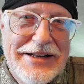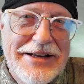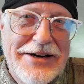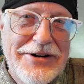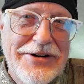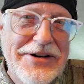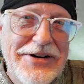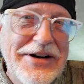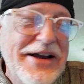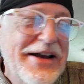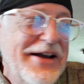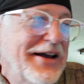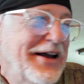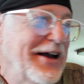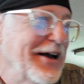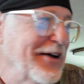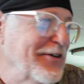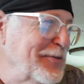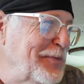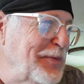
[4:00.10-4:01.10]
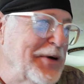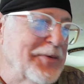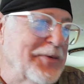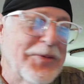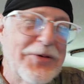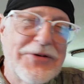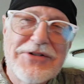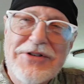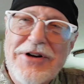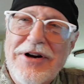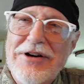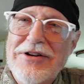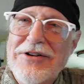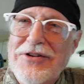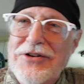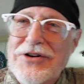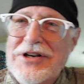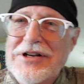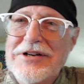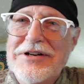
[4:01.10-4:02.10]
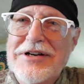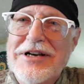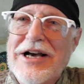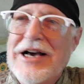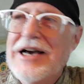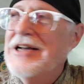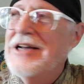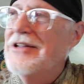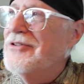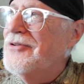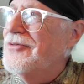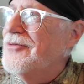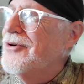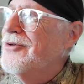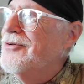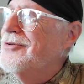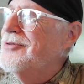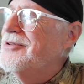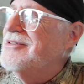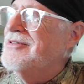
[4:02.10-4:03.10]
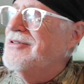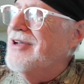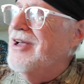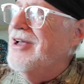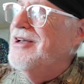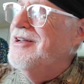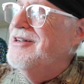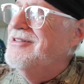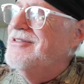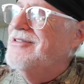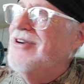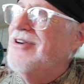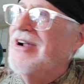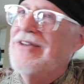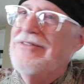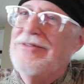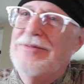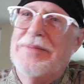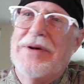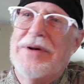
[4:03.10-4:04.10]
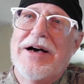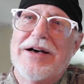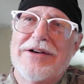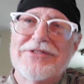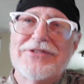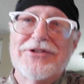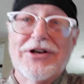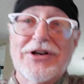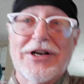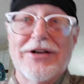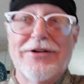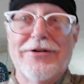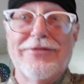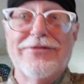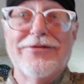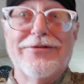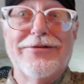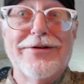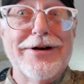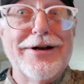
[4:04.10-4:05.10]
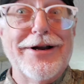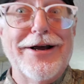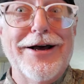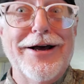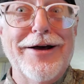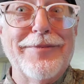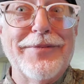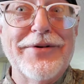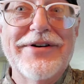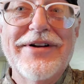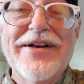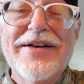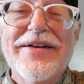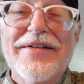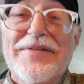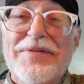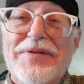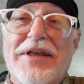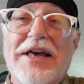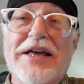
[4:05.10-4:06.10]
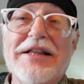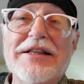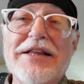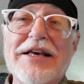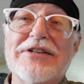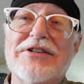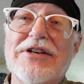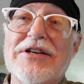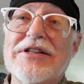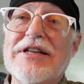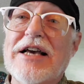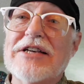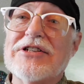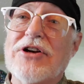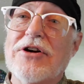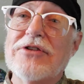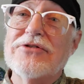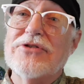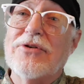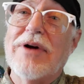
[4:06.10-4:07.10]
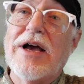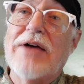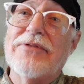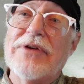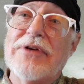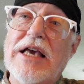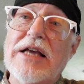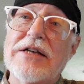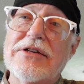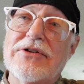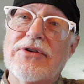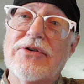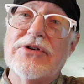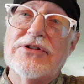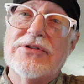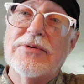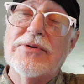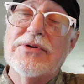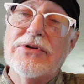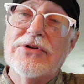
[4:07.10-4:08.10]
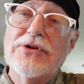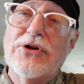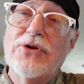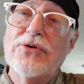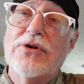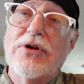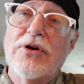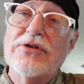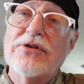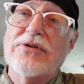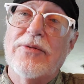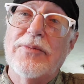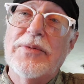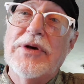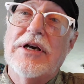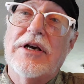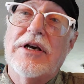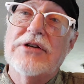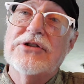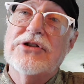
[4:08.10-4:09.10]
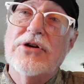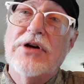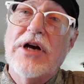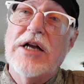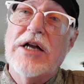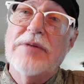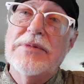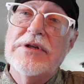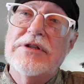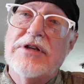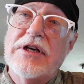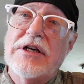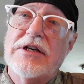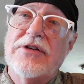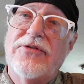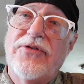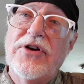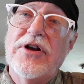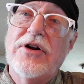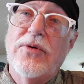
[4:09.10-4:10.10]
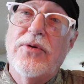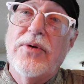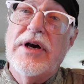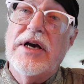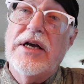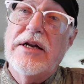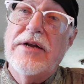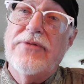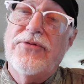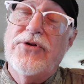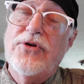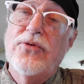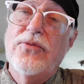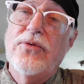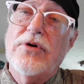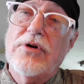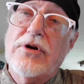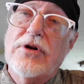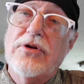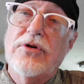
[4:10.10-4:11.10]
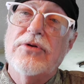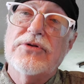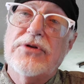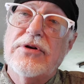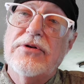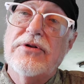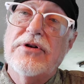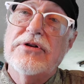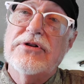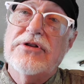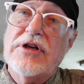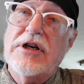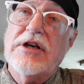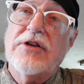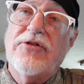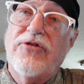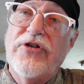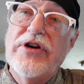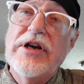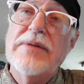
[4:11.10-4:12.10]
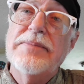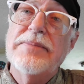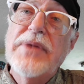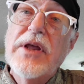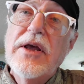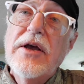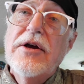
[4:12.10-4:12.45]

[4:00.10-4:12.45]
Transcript: there other people were starting to look at a guy on the roadside driving by. I was looking over what happened. And they said, That serves you right for getting too, too close for me because you got to be six feet away. And if you were closer than six feet,